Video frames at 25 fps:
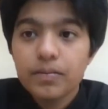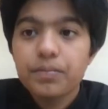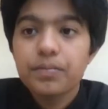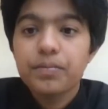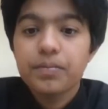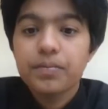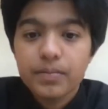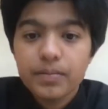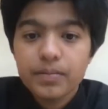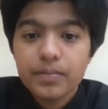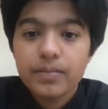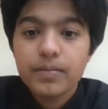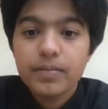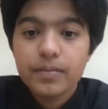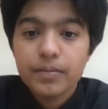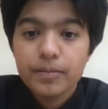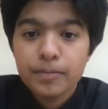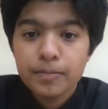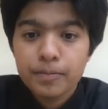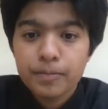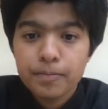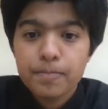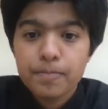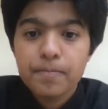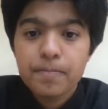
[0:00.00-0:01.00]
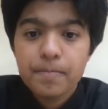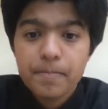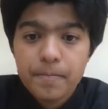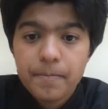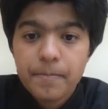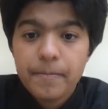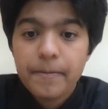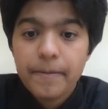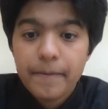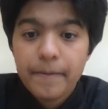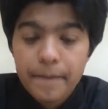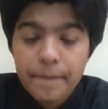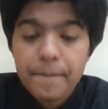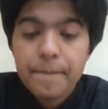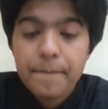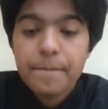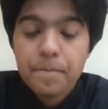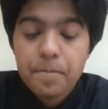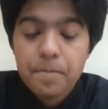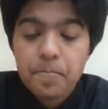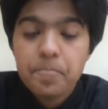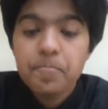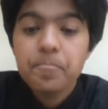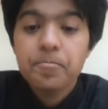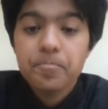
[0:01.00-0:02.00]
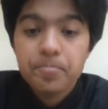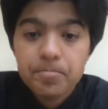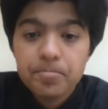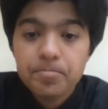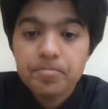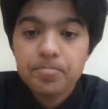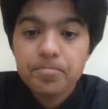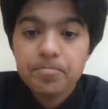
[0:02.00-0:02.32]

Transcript: different complexities that they have to